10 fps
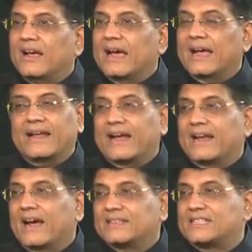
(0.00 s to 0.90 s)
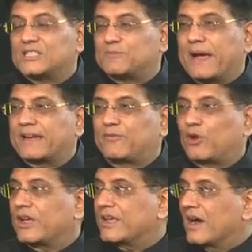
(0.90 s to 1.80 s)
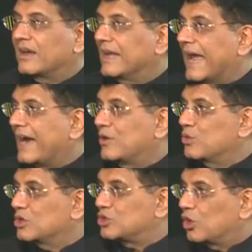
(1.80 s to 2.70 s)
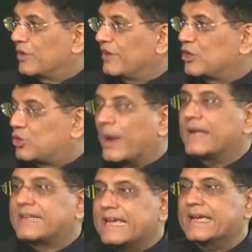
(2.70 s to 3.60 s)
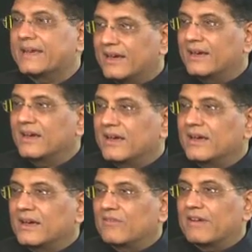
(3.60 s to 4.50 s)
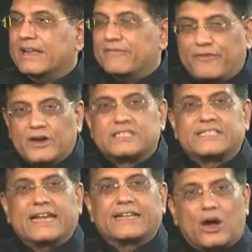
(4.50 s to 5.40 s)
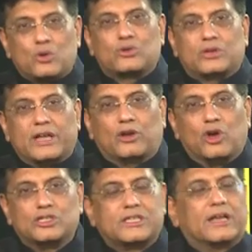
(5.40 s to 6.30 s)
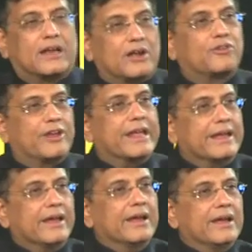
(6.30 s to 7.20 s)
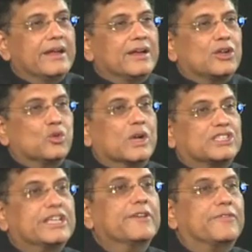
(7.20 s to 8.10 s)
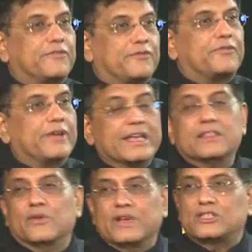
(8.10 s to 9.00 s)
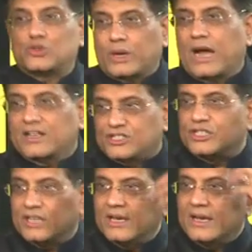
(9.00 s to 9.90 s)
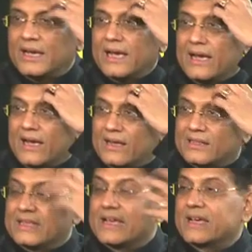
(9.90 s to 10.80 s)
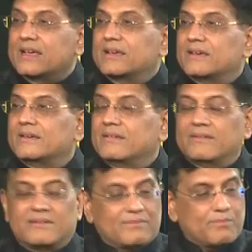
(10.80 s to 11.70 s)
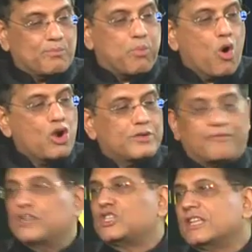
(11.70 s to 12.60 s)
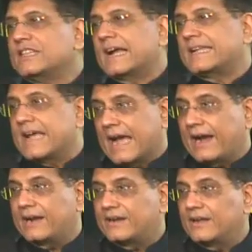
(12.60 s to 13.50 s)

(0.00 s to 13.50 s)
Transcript: And I suspect for a young lad who was not even 20, when he first set out across the country to achieve Hindavi Swaraj, the bold vision that he had,